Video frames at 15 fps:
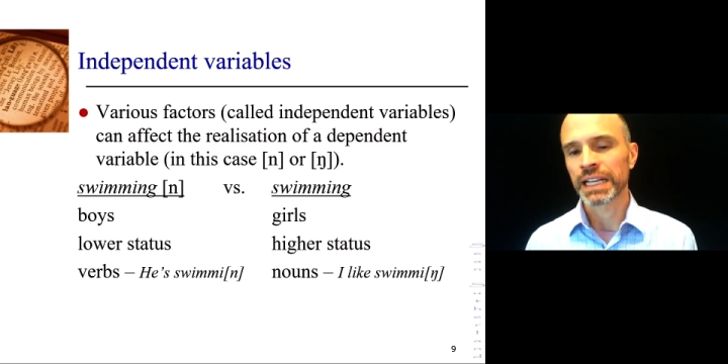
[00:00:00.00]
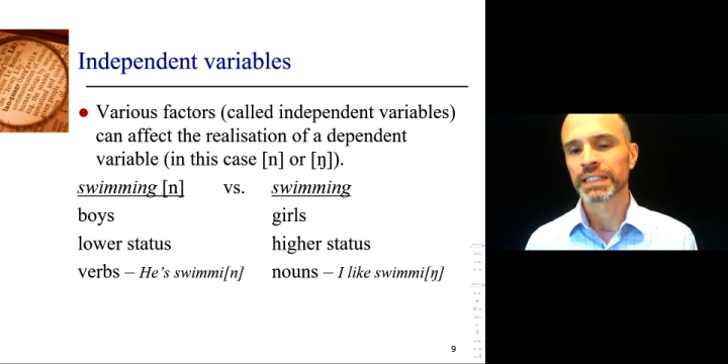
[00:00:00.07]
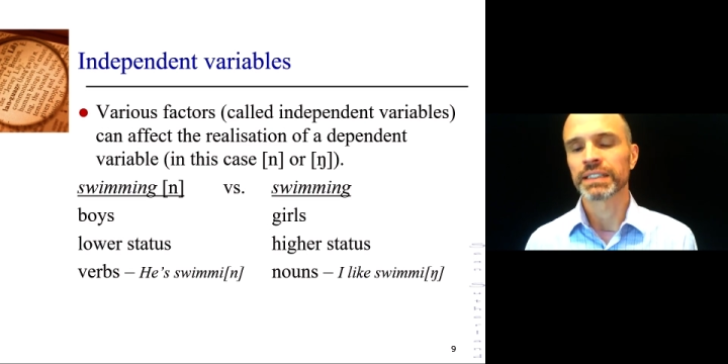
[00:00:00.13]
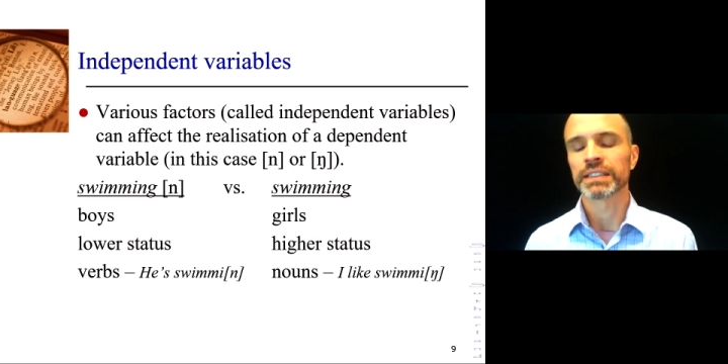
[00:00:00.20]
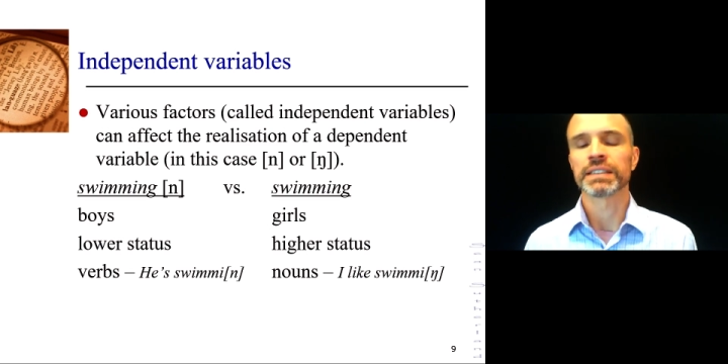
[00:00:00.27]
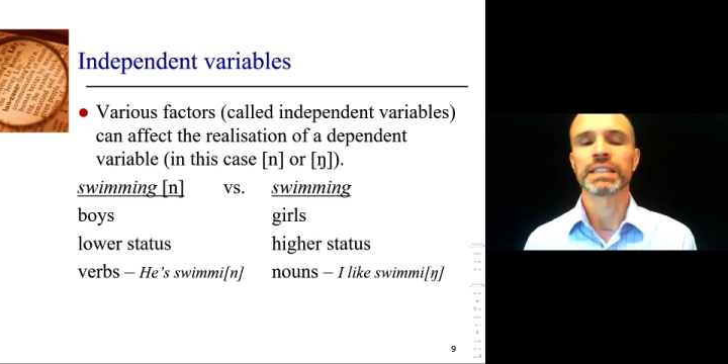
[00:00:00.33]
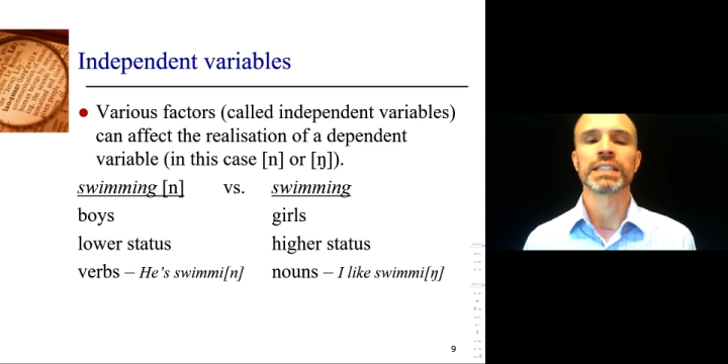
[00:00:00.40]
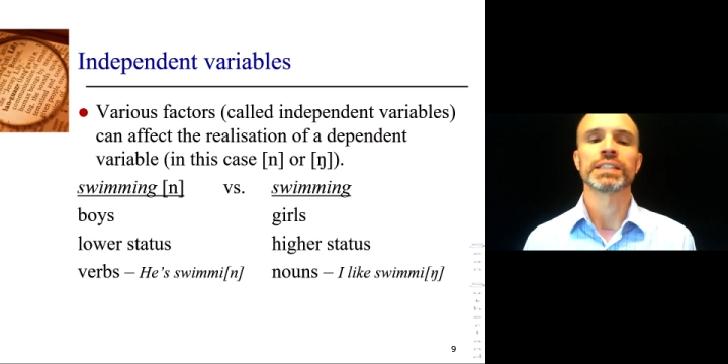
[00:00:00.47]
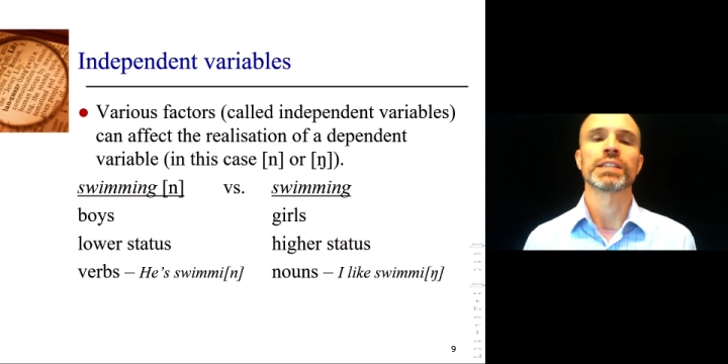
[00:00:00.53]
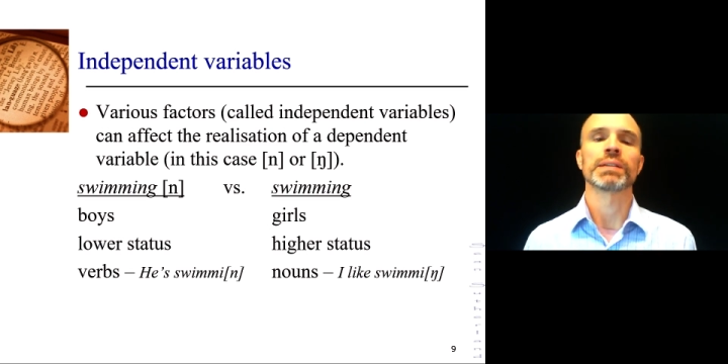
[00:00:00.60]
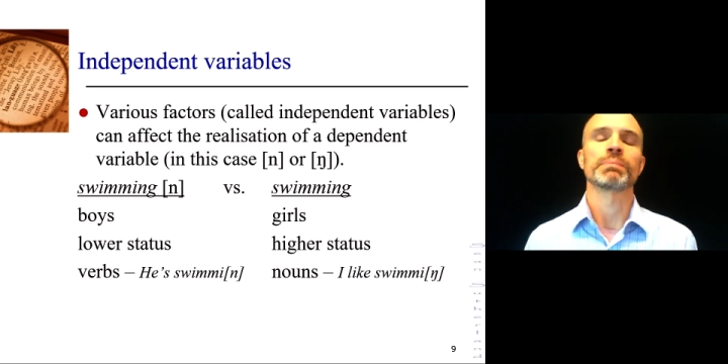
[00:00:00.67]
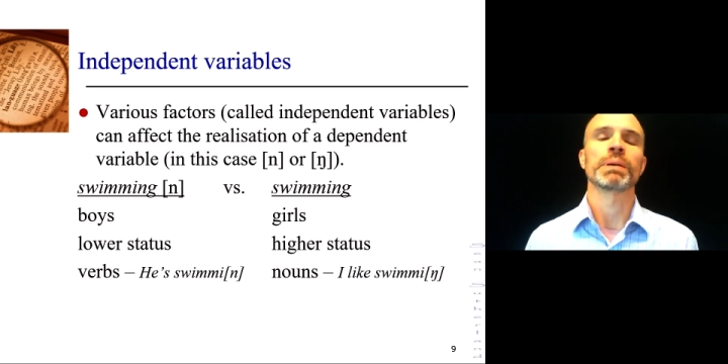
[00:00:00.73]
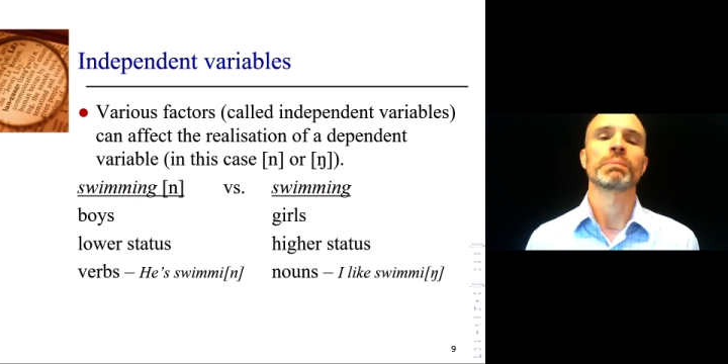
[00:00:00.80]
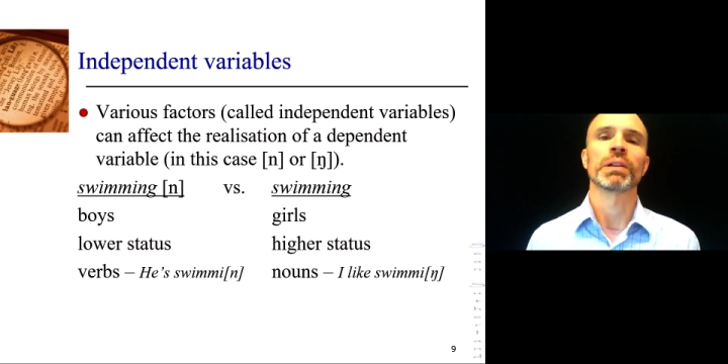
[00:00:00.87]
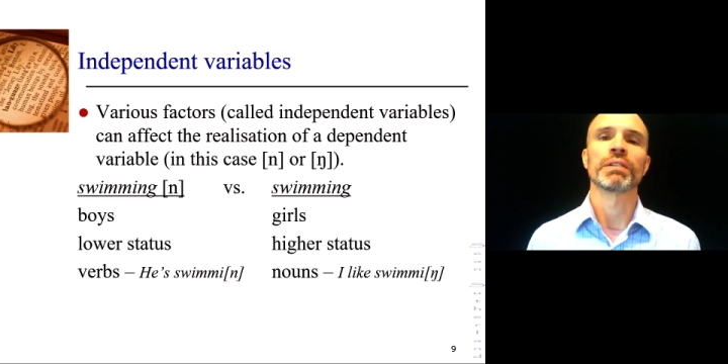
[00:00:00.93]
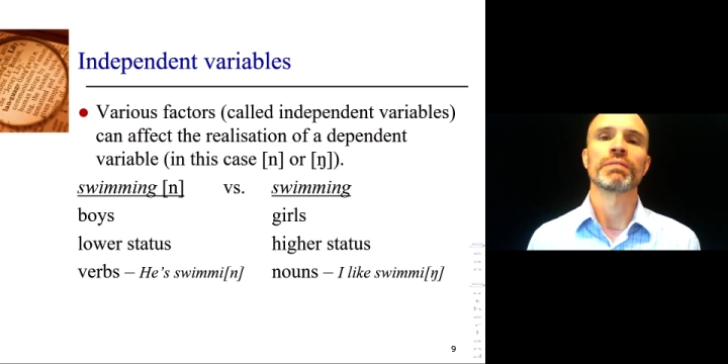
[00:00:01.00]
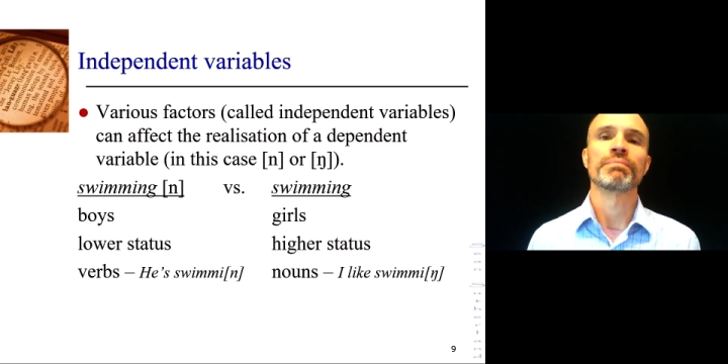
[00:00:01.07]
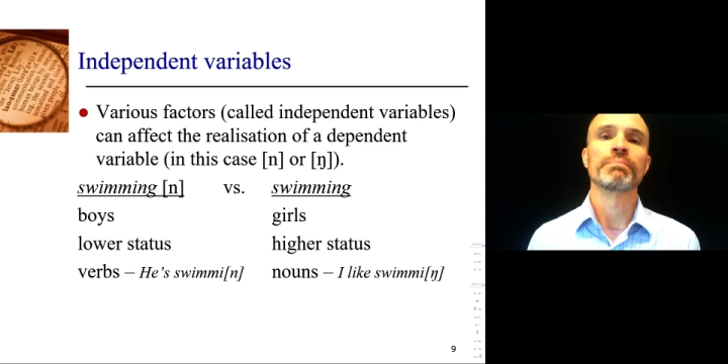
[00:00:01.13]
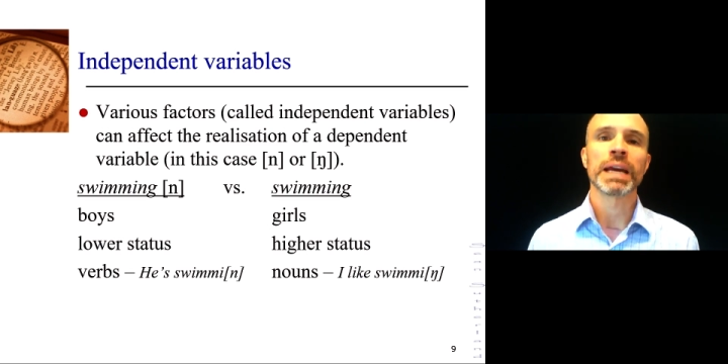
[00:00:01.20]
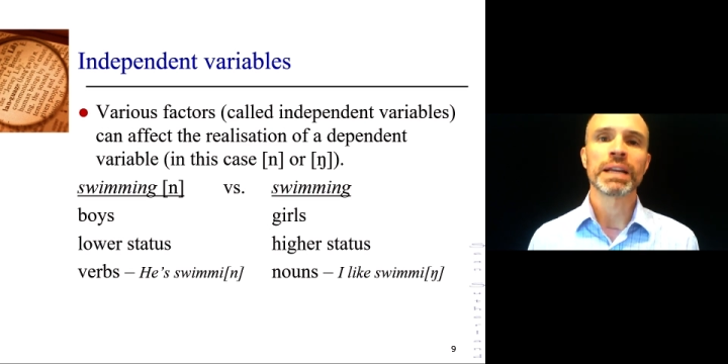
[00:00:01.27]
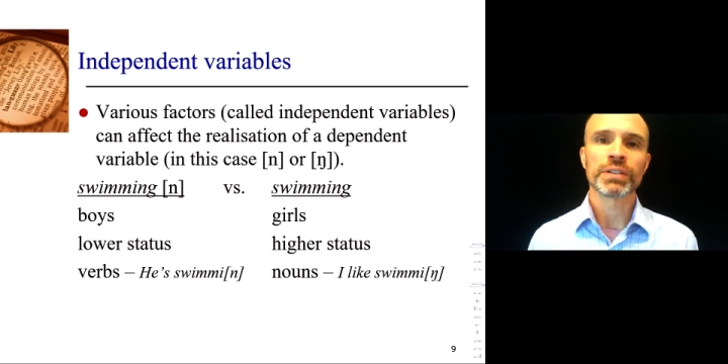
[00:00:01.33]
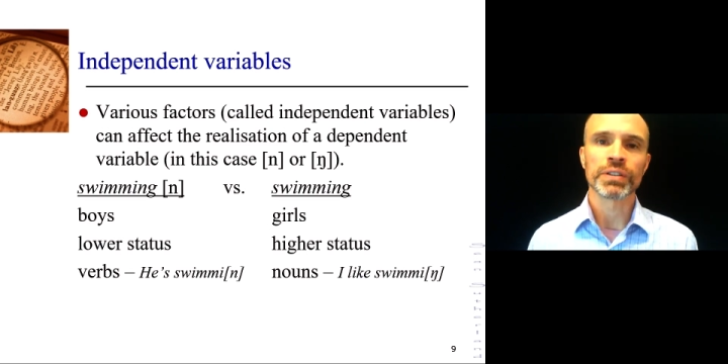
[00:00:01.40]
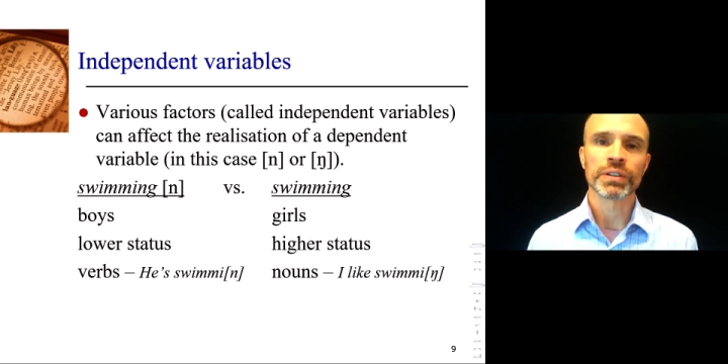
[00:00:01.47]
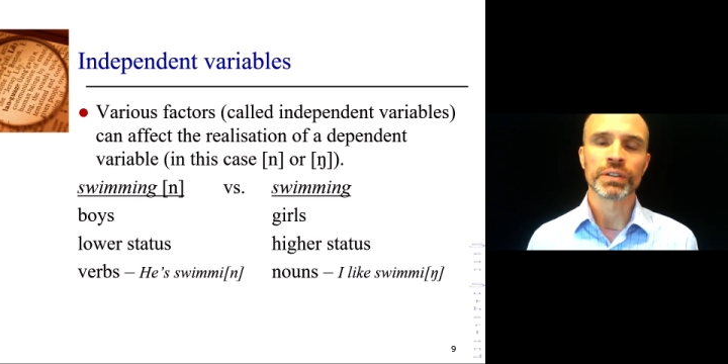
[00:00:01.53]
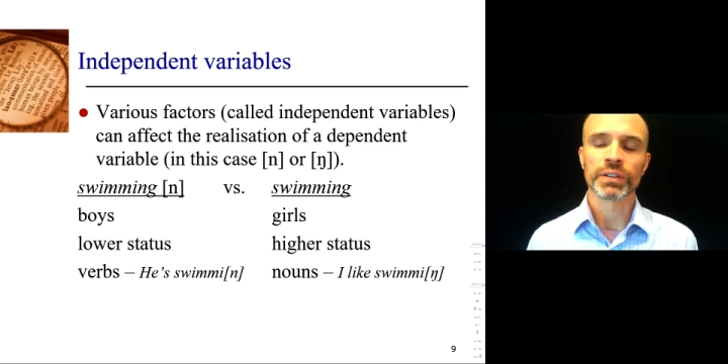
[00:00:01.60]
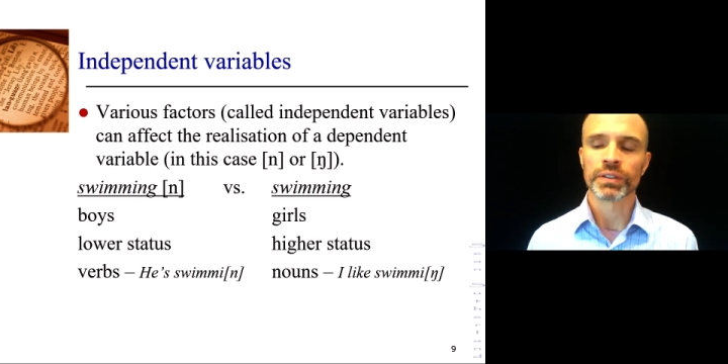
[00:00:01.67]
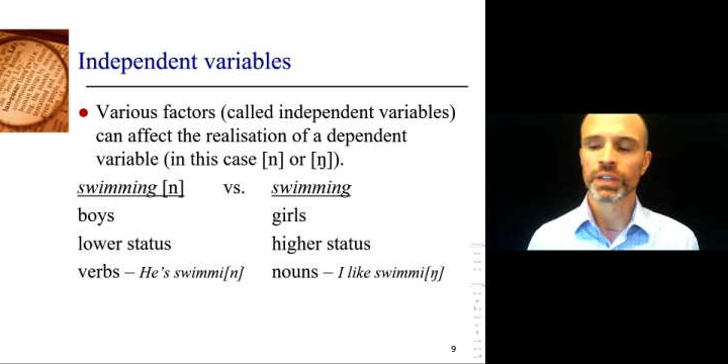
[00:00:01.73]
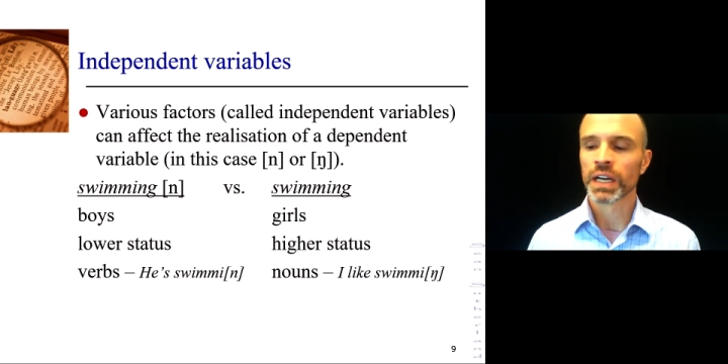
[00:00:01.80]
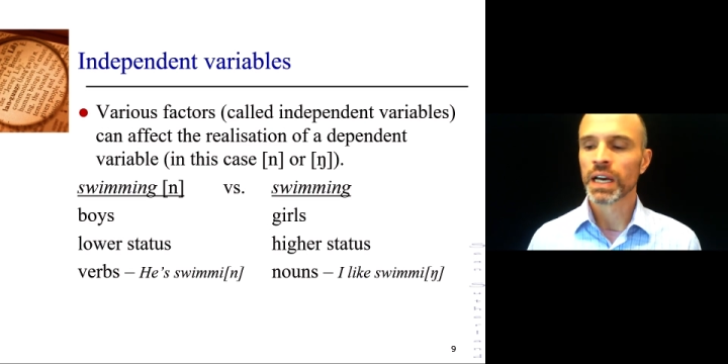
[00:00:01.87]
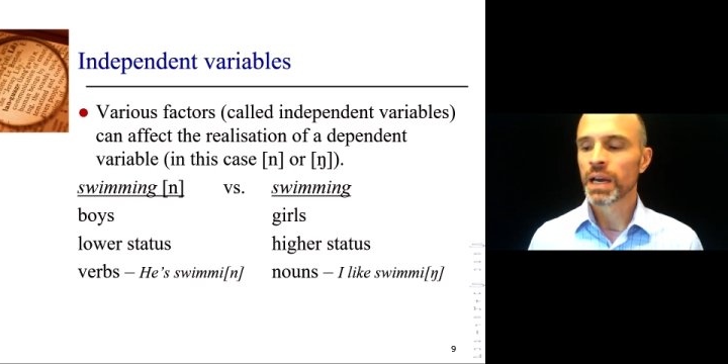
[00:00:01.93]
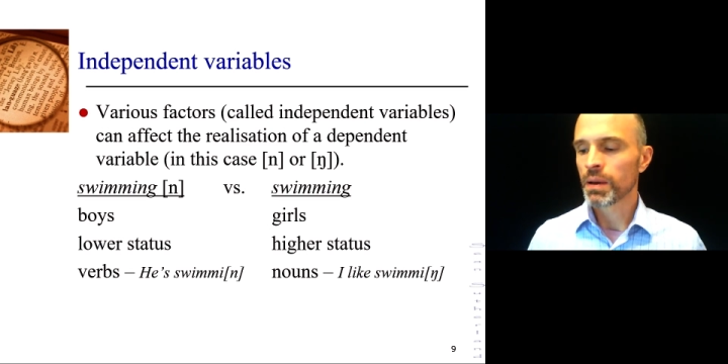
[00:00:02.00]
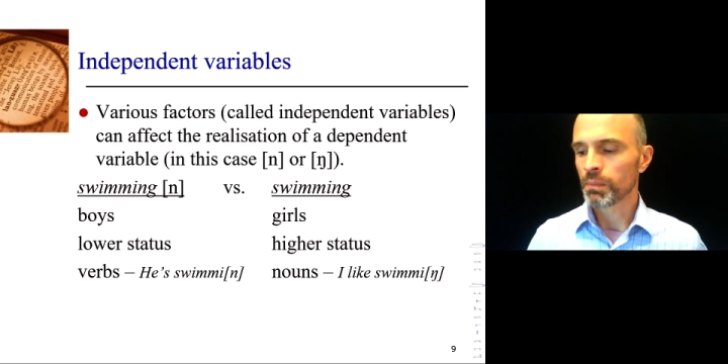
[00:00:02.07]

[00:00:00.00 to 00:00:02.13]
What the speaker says: tendencies that people have measured